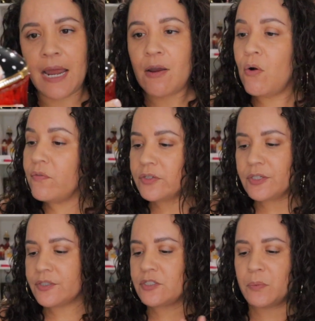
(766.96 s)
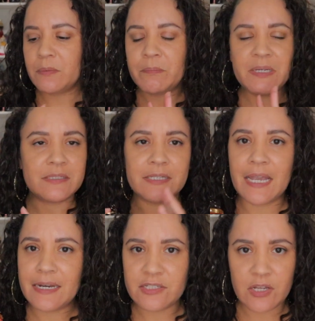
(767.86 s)
I overlooked this one because
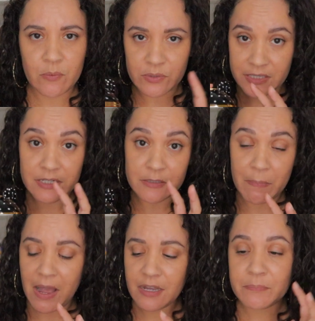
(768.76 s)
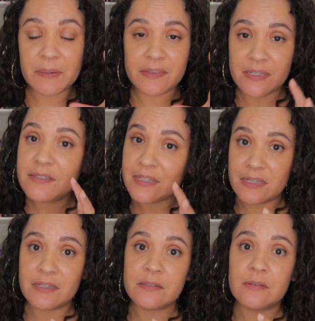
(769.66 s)
again it was in its box but this
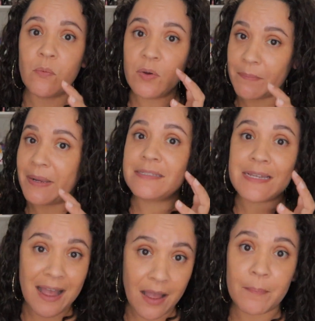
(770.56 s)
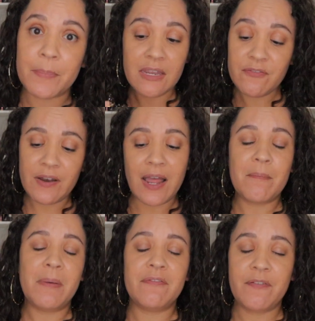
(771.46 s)
is one of my top if
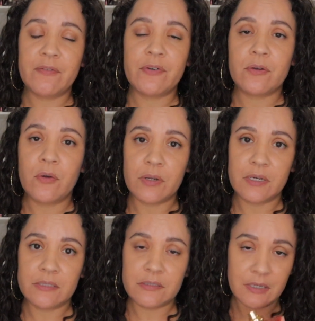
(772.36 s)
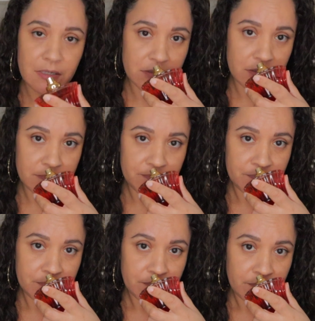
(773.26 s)
not my favorite coconut scent
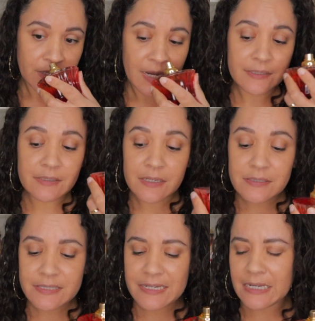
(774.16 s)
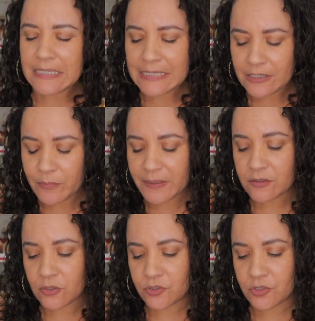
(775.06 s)
it does sit a little bit
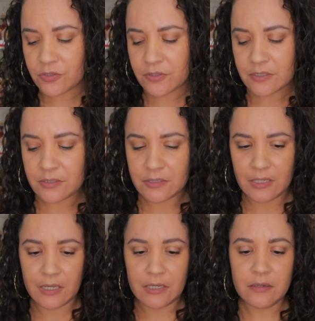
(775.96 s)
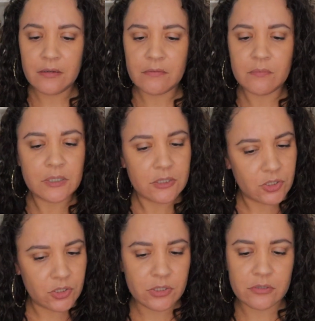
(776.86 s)
closer to the skin
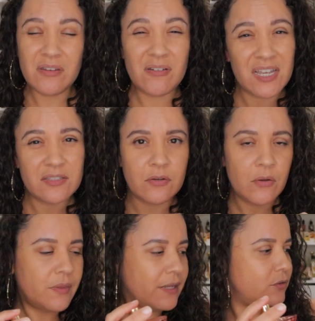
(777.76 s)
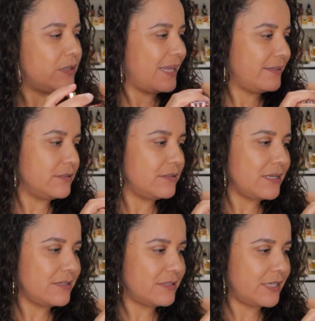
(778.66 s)
which you guys know that that doesn't
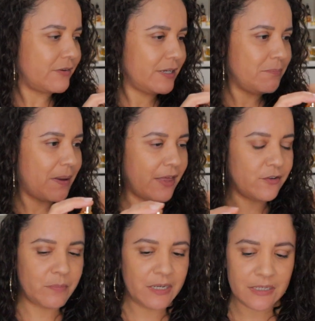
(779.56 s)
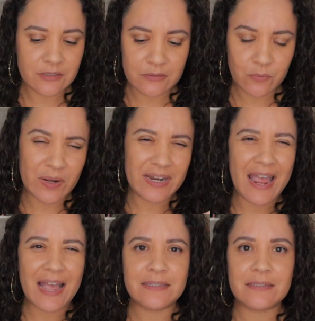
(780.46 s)
necessarily bother me it's when it
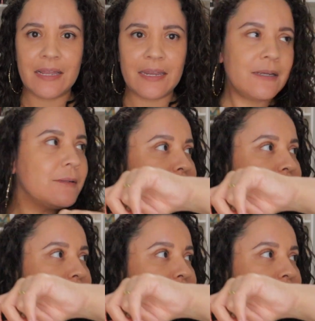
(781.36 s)
has like